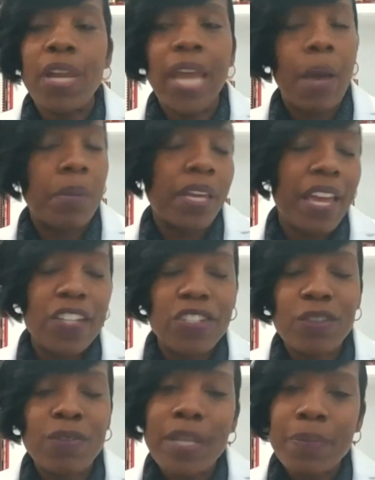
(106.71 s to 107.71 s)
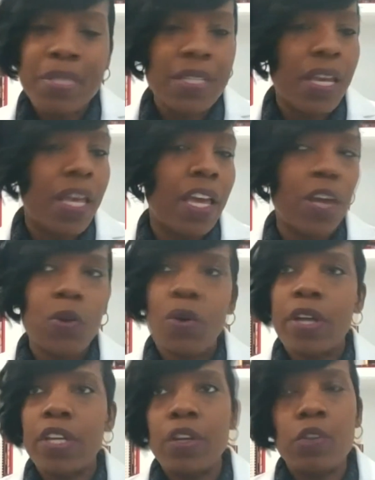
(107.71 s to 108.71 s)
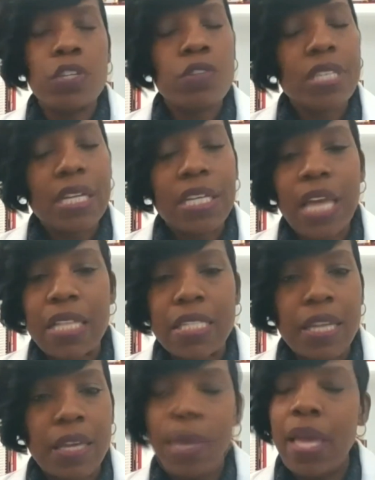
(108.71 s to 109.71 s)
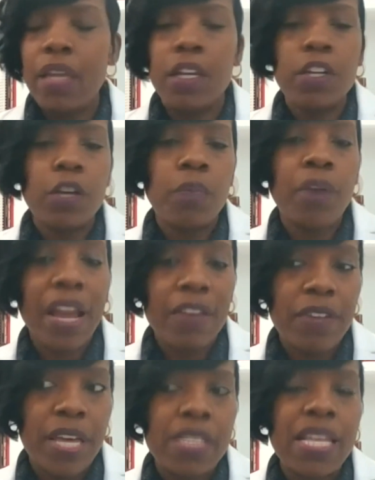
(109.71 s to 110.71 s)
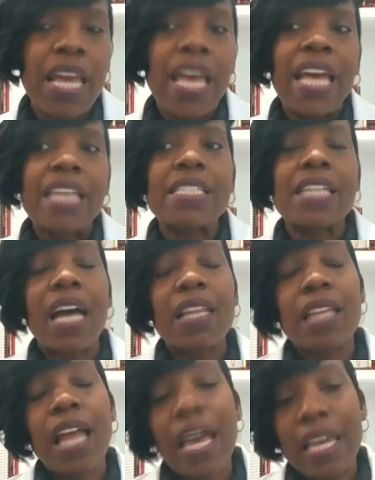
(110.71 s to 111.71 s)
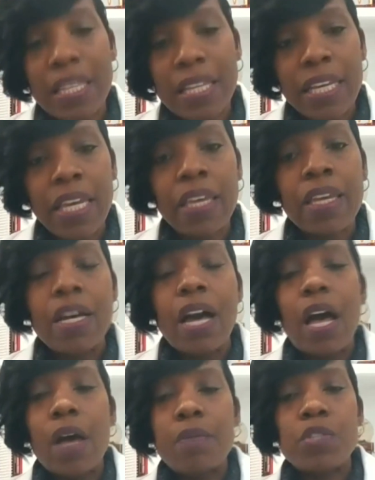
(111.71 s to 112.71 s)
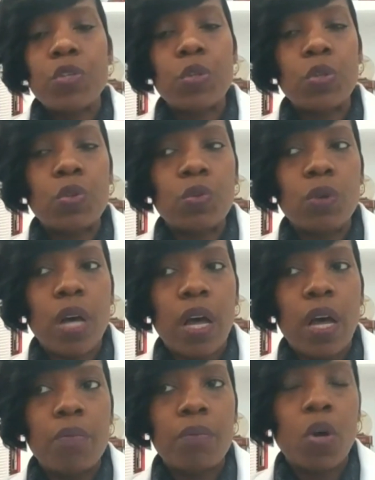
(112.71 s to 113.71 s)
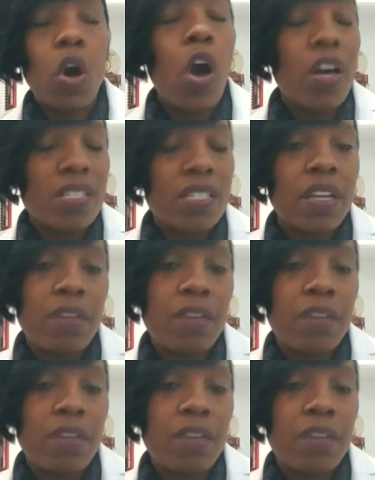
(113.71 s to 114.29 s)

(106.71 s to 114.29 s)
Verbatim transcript: One application of lipstick or, you know, using a nonstick pan to cook breakfast is not likely um, to um, cause